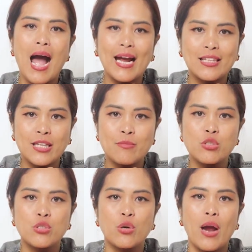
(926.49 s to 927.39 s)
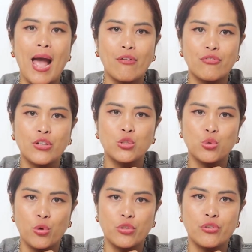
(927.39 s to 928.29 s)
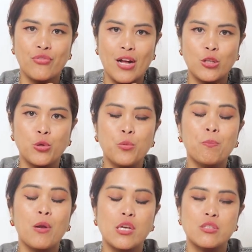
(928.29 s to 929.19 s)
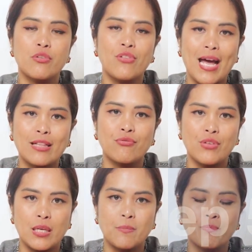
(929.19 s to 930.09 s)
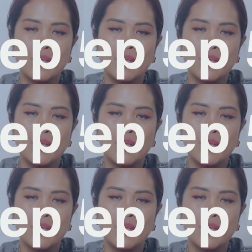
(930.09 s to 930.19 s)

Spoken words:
items your average order value plus the flat fee.